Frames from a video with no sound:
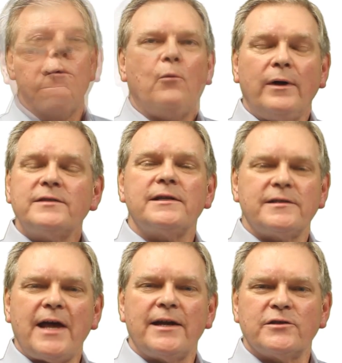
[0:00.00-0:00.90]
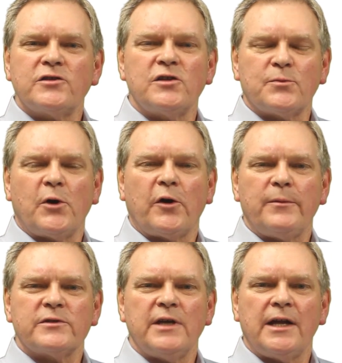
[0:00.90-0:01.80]
Once the Design Assistance
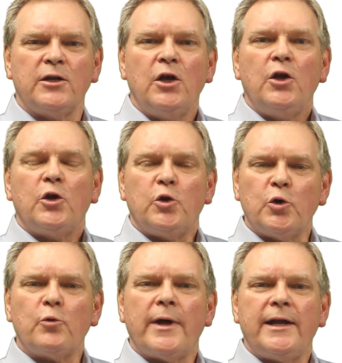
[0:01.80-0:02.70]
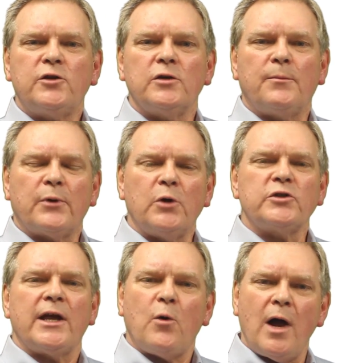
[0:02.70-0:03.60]
Program is done, you're ready to
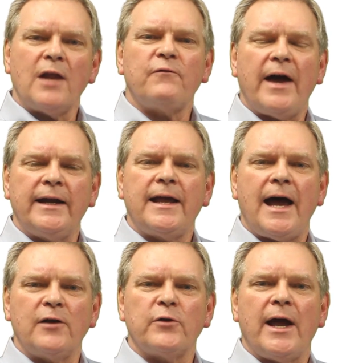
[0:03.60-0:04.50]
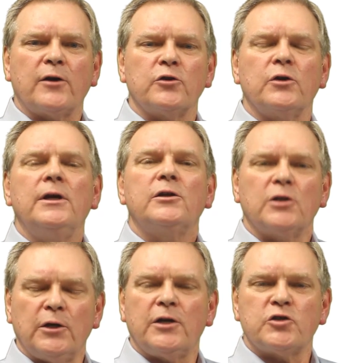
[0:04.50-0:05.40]
approach a qualified contractor
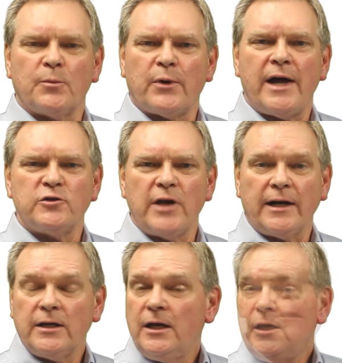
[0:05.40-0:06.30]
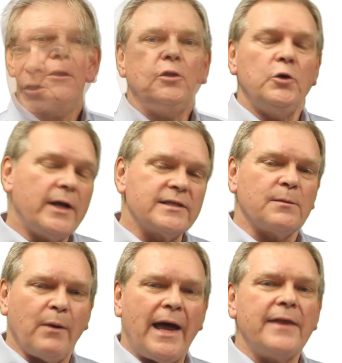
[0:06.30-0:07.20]
to look at your project. You can
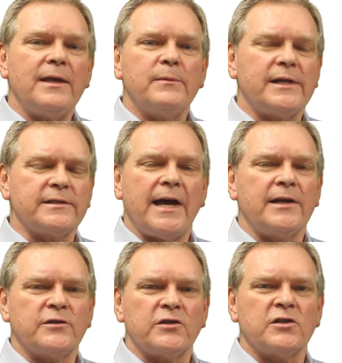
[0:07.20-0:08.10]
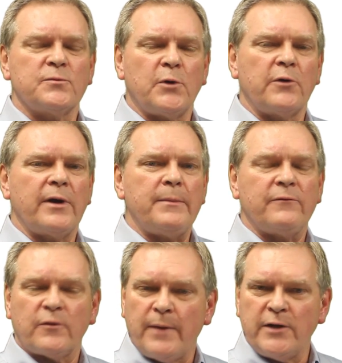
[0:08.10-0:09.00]
supply them the Design Assistance Program
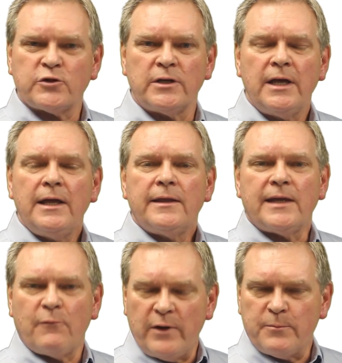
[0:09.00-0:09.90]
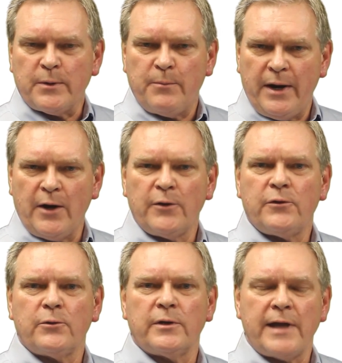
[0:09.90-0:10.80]
information that we prepared
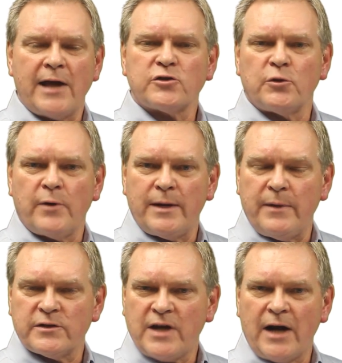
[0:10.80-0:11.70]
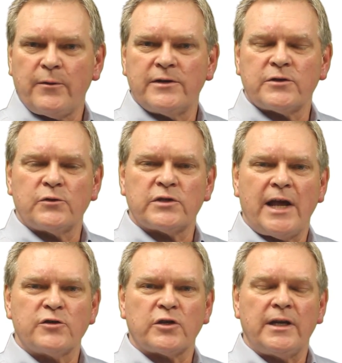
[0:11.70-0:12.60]
through the National Ready Mix Concrete
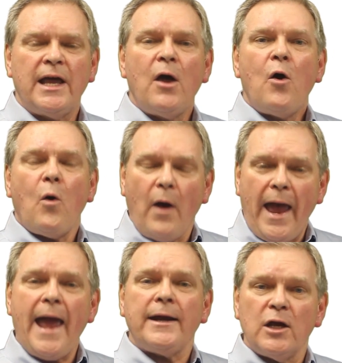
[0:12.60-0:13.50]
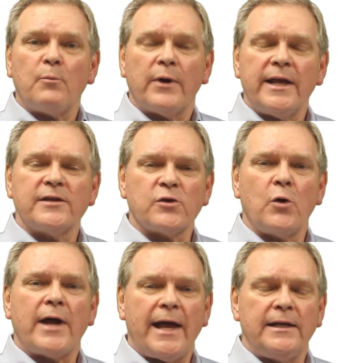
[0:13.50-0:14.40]
Association, and he'll bring his
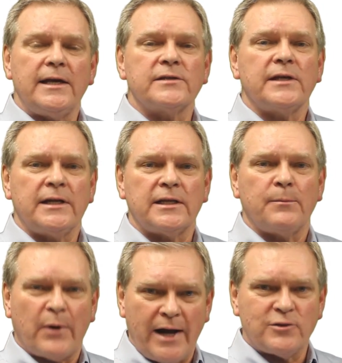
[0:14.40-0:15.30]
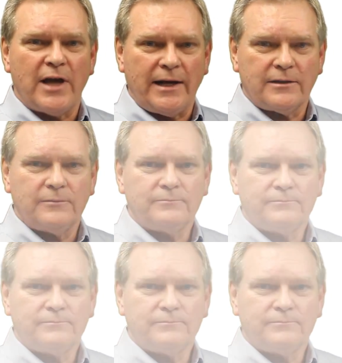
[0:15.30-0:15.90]
own ideas into the project.